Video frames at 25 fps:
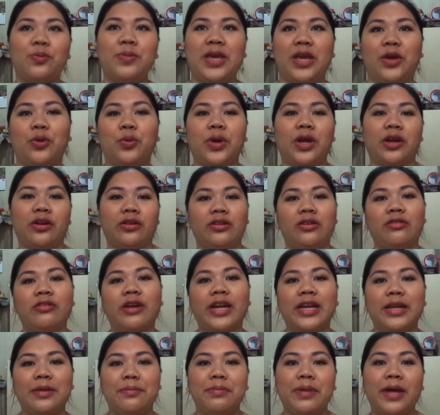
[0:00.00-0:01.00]
being weird
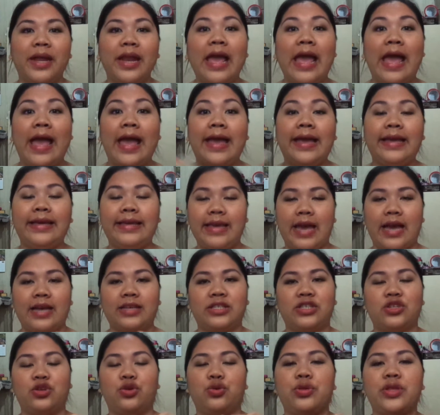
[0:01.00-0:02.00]
already, but yeah,
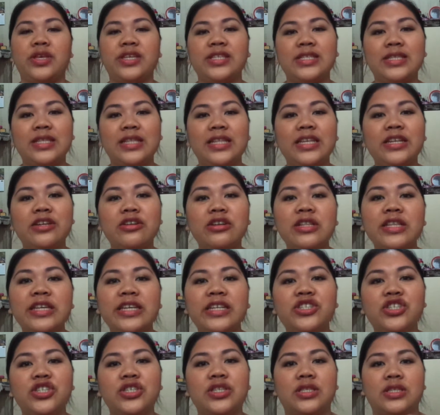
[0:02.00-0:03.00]
so this
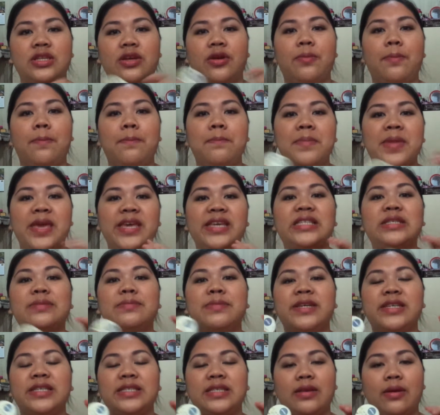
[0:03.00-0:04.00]
literally just makes
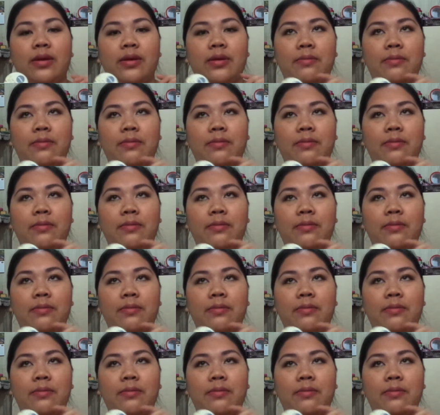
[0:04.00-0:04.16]
my